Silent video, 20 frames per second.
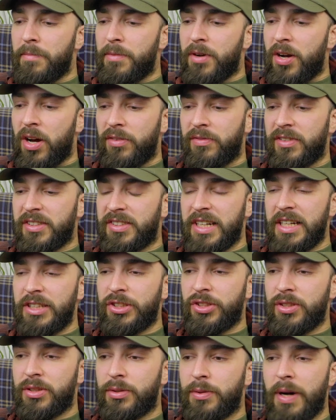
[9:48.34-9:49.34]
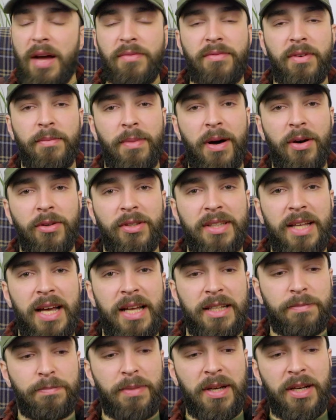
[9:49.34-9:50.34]
conversation to have about
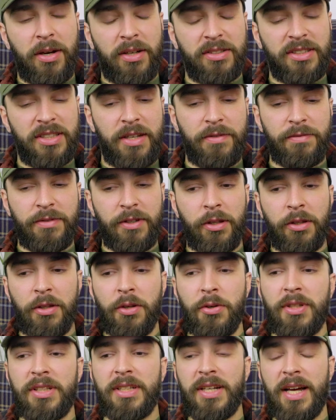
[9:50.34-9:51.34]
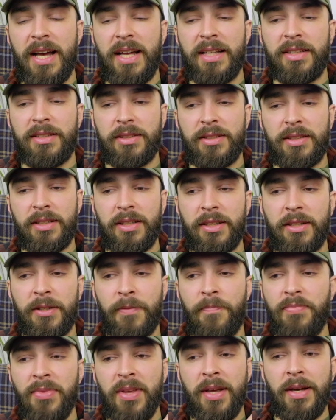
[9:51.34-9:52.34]
that, because if you look at the
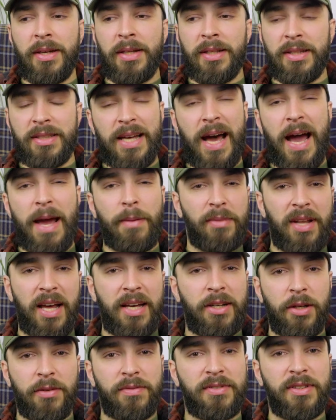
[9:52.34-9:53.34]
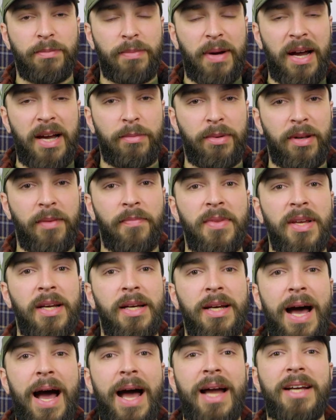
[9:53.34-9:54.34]
timeline of the Bible,
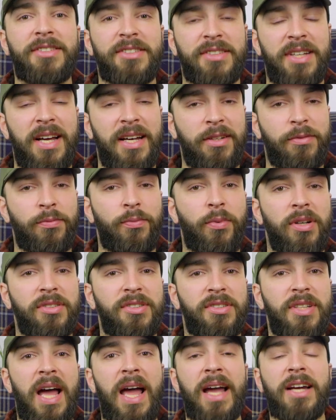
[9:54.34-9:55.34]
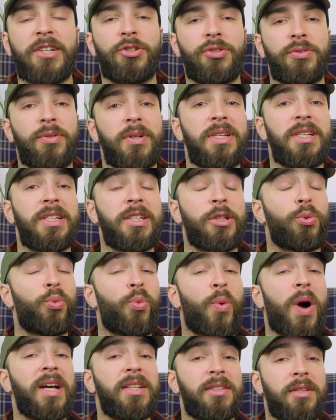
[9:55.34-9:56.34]
Isaac was actually
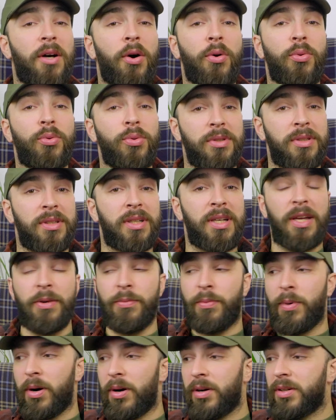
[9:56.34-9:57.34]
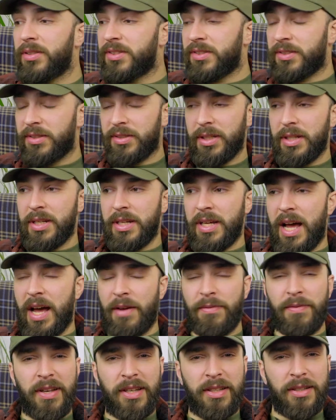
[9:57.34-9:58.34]
quite old. He was I
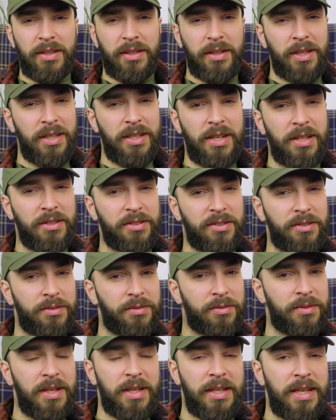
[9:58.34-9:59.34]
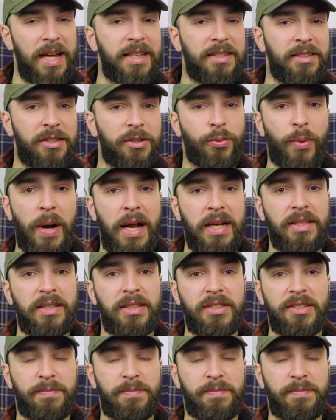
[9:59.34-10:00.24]
think in his late 20s,